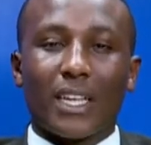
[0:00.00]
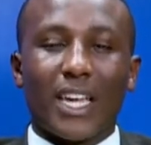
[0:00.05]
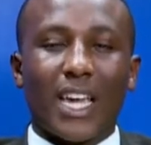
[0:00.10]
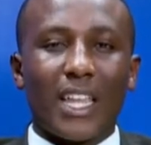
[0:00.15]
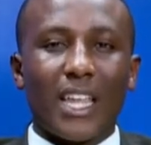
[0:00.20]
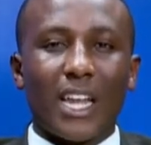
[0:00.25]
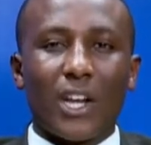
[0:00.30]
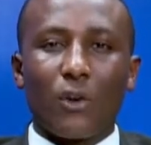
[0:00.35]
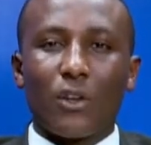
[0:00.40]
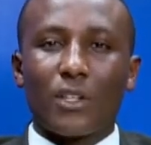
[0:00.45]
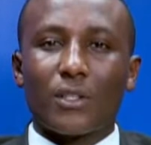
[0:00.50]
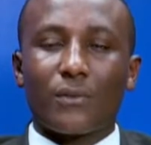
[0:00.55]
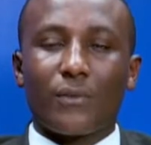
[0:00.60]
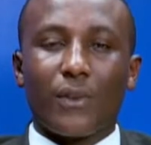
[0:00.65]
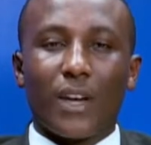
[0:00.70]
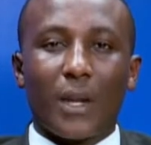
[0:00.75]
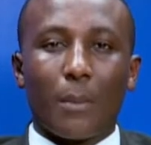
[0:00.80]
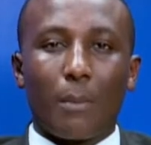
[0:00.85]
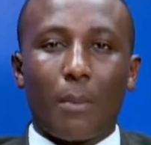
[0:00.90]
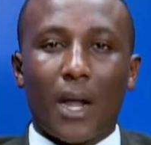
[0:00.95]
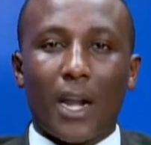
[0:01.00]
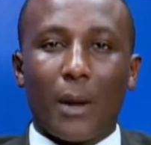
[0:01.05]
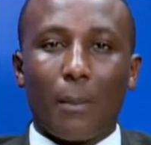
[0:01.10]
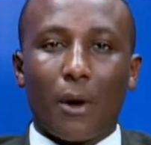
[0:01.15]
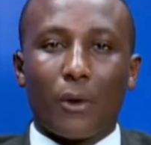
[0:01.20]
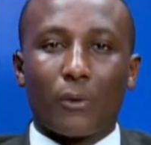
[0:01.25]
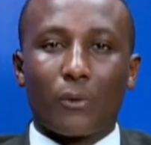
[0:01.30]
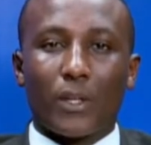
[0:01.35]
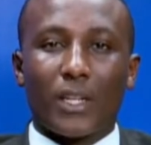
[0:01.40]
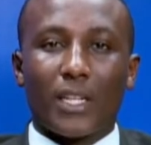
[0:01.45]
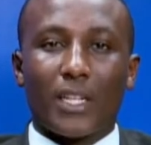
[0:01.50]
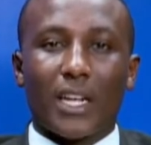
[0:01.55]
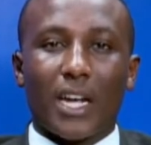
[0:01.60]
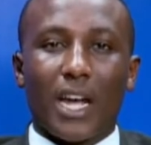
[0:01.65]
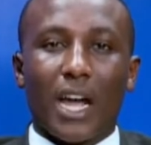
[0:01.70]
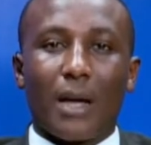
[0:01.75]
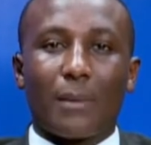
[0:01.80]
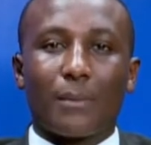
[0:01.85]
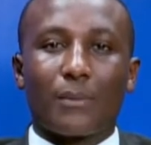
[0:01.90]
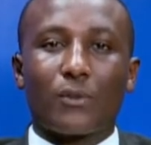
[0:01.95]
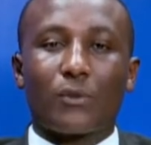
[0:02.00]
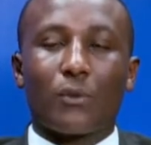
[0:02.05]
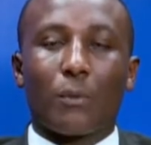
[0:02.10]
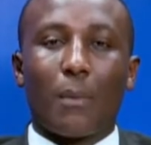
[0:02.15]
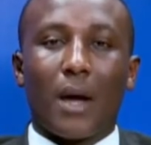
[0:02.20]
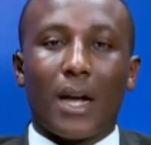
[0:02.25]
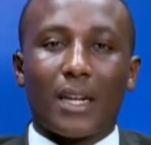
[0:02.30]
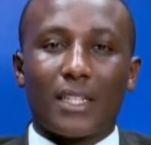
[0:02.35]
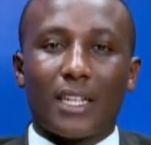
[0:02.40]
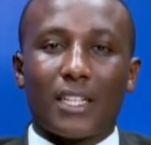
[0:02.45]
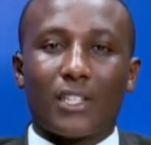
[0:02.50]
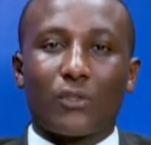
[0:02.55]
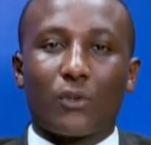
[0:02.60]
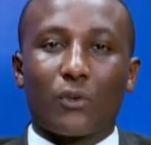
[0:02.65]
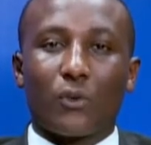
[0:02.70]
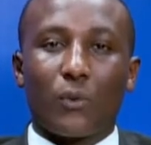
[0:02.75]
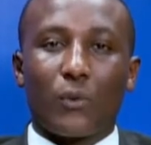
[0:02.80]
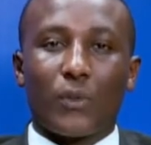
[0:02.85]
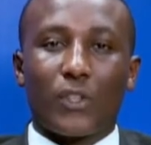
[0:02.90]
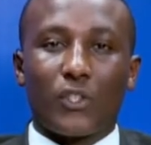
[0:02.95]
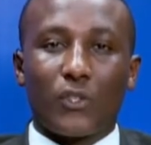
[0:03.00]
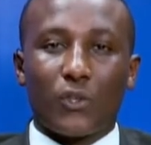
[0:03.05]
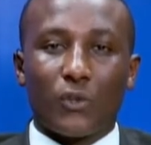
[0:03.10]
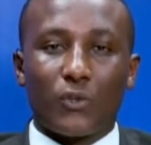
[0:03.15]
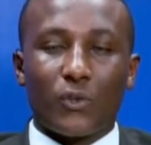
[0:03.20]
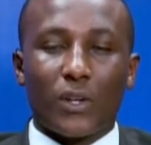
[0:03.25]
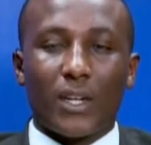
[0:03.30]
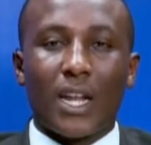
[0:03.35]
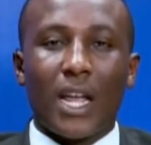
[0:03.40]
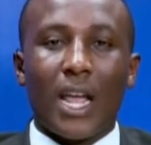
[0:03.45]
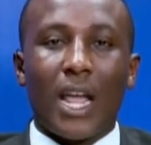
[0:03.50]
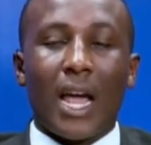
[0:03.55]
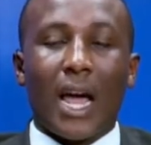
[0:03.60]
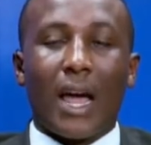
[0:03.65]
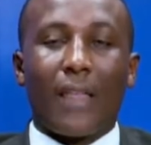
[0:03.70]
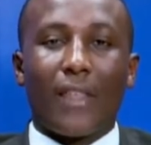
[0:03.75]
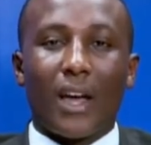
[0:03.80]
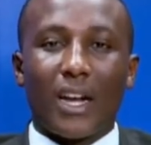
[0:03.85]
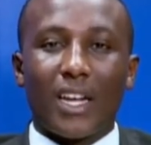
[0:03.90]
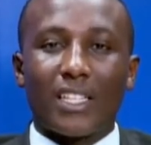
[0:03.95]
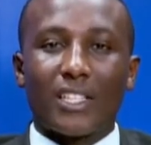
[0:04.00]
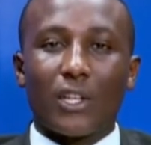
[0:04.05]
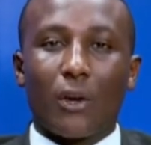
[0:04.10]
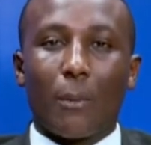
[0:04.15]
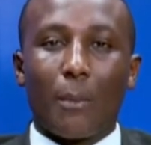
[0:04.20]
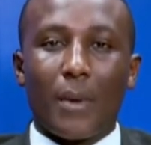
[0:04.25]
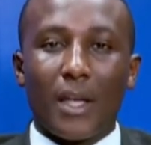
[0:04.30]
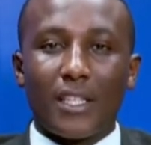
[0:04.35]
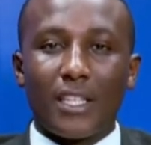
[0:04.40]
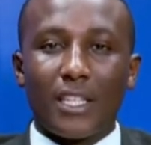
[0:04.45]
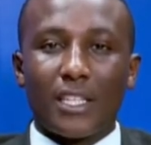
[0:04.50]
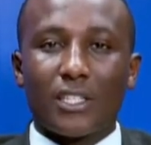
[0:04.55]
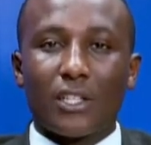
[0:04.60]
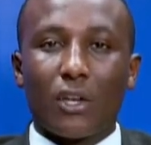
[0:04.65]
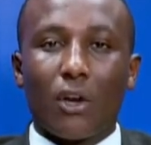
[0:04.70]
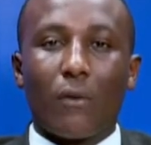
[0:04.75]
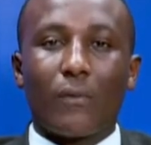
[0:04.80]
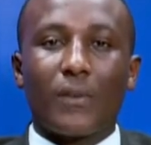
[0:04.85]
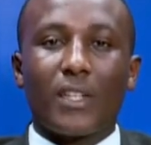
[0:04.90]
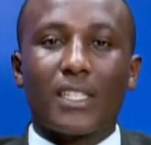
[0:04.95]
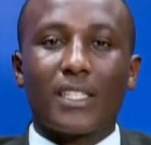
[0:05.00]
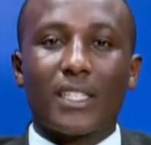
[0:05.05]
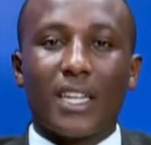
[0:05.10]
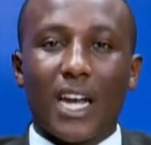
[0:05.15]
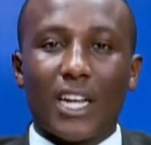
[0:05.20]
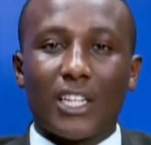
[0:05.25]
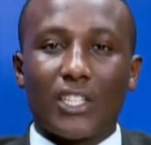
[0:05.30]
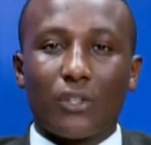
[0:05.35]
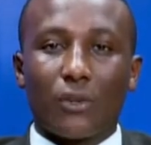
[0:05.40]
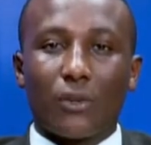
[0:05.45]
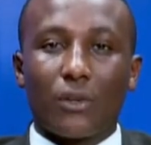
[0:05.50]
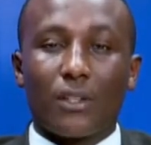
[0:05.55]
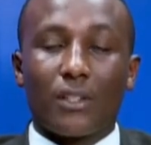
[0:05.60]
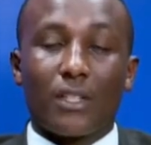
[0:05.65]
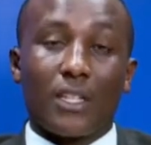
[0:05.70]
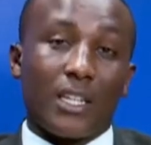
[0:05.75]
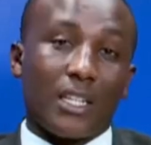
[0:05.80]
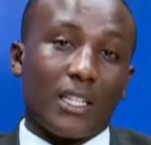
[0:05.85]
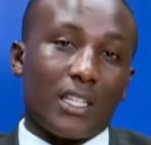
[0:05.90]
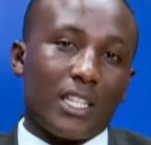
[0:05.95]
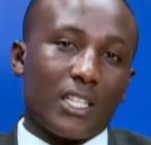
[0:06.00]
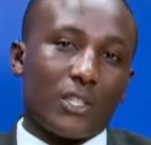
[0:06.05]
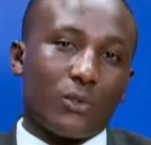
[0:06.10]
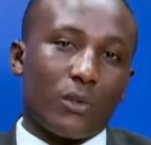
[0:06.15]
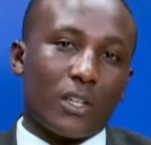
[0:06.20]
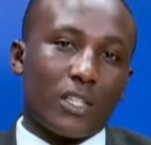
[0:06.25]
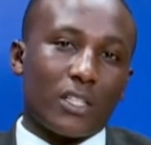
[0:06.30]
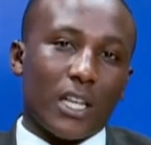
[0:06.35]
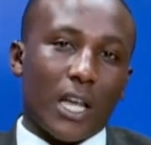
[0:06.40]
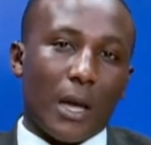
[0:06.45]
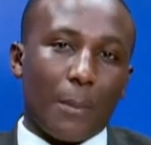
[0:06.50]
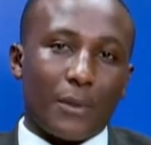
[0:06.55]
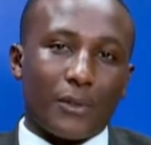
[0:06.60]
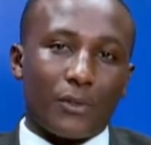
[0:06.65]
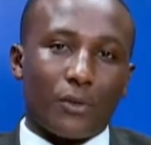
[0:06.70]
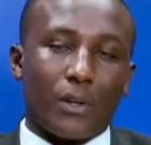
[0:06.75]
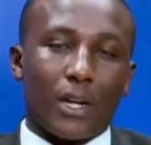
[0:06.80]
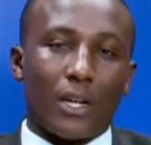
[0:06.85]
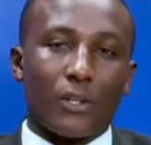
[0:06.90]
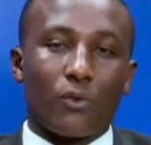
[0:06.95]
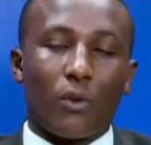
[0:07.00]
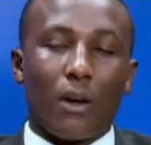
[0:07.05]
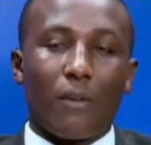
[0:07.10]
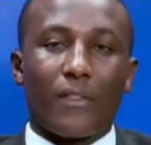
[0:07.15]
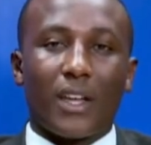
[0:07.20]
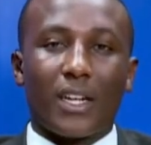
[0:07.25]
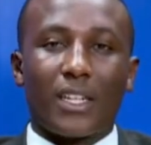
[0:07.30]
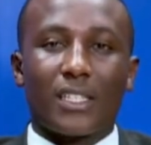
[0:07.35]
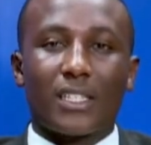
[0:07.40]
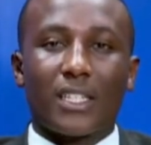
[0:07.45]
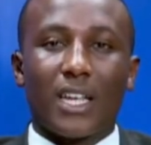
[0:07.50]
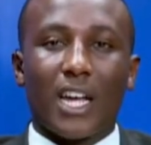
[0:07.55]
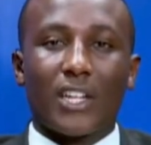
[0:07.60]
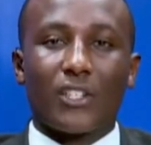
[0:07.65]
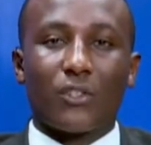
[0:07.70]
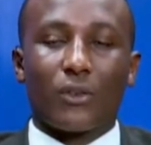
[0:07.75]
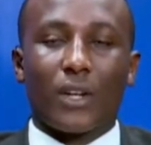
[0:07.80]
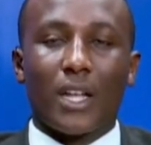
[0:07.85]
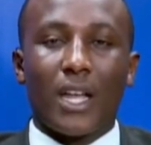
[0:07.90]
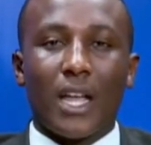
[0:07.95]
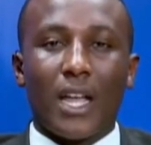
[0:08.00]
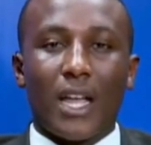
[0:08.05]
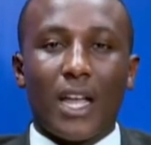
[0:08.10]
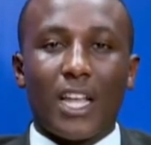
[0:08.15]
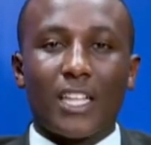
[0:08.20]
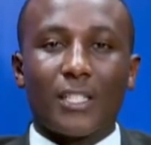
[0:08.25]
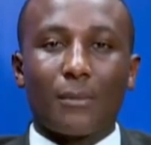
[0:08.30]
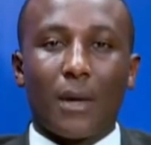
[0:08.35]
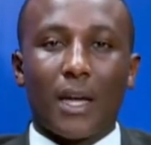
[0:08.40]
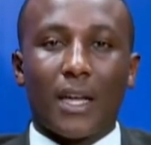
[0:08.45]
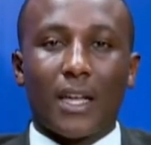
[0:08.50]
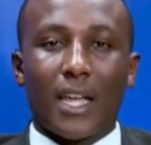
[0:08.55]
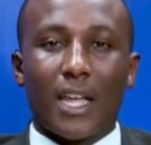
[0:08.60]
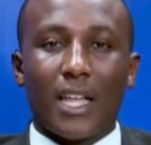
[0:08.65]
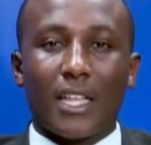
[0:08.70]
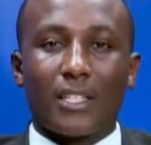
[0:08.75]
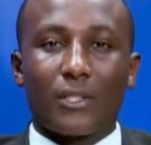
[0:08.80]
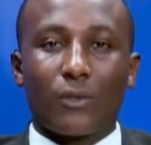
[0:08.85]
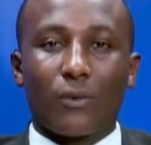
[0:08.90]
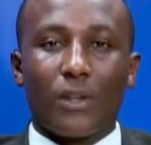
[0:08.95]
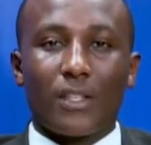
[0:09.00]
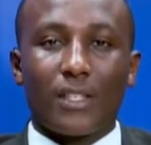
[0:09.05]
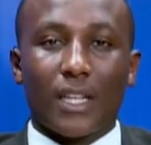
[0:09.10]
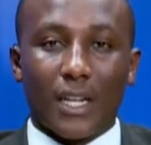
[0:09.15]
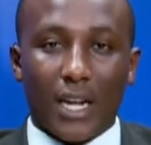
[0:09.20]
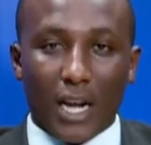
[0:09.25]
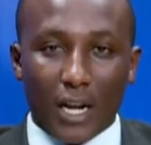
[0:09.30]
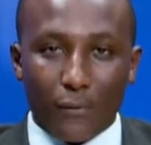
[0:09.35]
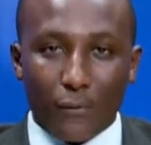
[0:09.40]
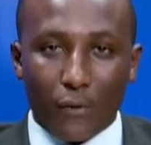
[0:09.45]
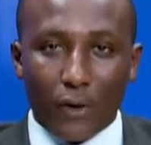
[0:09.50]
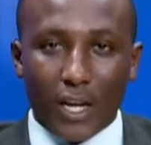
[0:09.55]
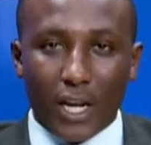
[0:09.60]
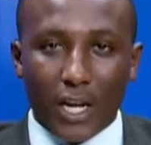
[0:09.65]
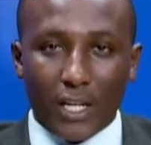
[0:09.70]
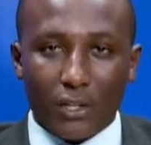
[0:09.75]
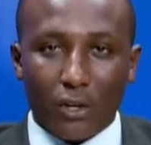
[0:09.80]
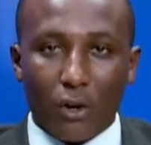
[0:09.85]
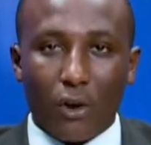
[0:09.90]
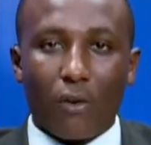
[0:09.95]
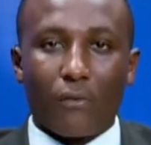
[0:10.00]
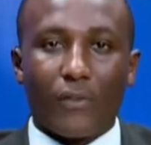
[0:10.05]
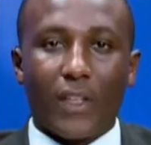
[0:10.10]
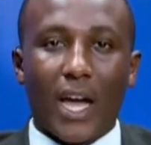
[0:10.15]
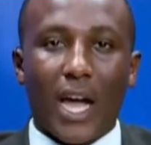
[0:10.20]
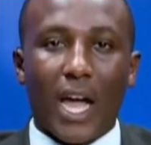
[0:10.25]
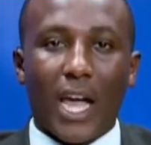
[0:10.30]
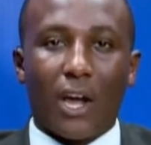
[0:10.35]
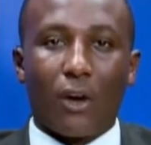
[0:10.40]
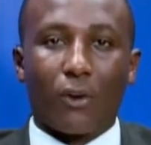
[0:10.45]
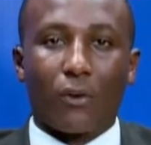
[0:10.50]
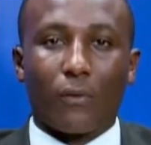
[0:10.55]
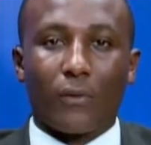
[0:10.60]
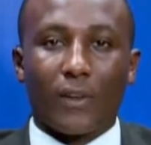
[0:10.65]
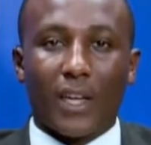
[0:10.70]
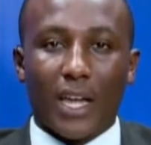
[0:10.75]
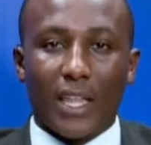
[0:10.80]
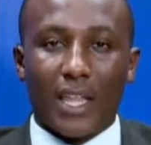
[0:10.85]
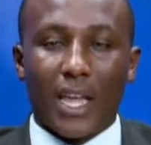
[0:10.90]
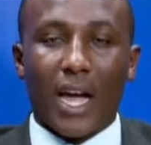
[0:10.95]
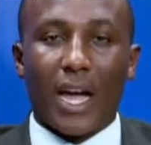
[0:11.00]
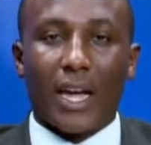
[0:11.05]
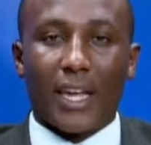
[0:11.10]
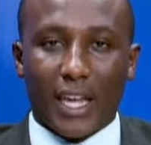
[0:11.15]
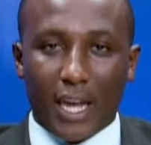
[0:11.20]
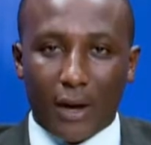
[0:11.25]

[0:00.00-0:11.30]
The Kenyan law is very paramount when it comes to matters to do with children, and that is our basis of discussion in this week's episode. And to have that discussion is my guest, who is an advocate of the High Court of Kenya,